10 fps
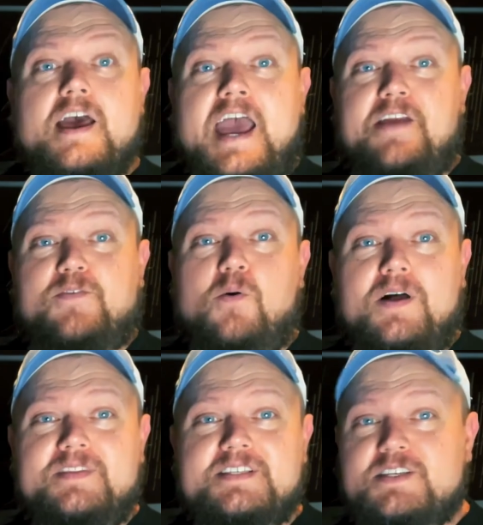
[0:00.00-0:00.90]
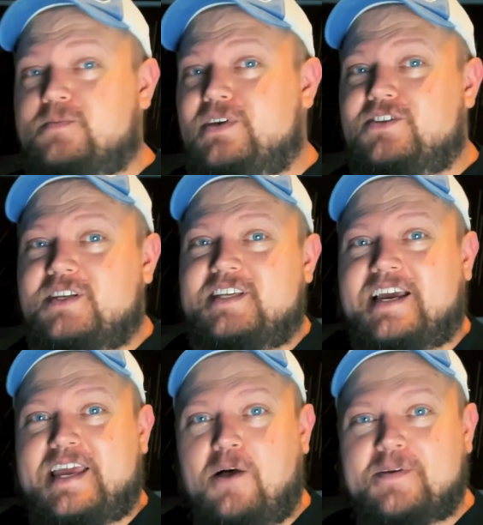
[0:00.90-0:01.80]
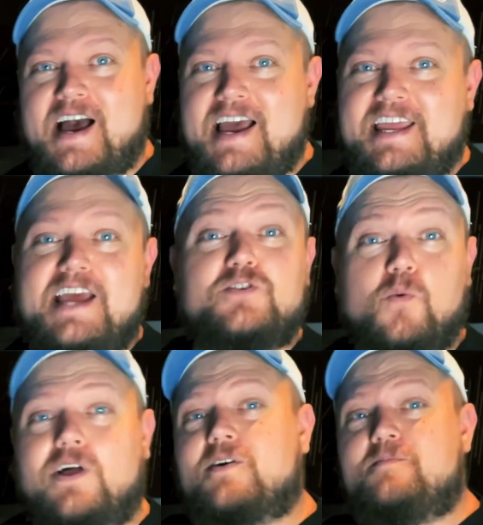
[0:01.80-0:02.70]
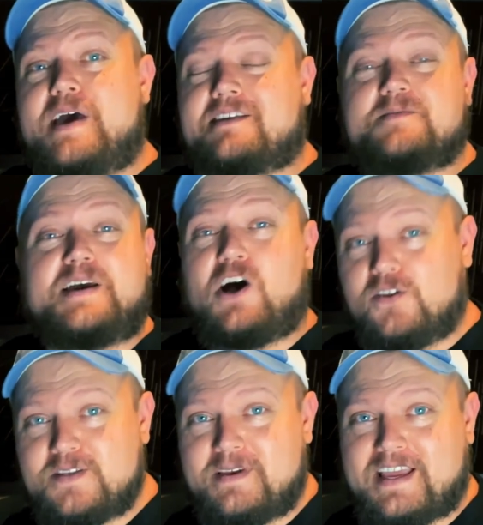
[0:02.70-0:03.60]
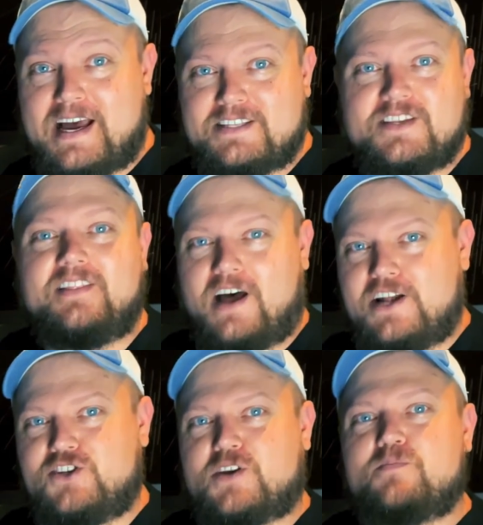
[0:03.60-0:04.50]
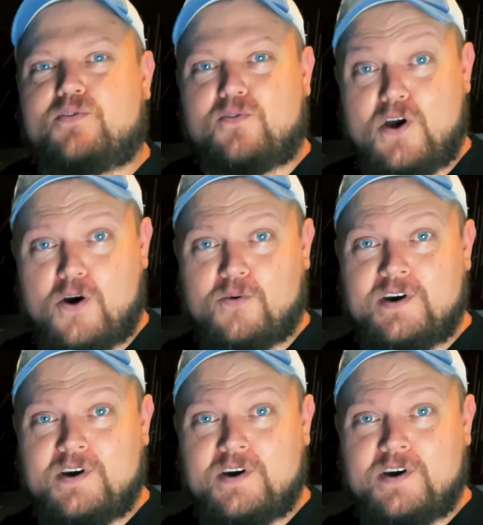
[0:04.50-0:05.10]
Hey everyone, this is Music Tech Help Guy, and welcome back to my ultimate guide to Logic Pro.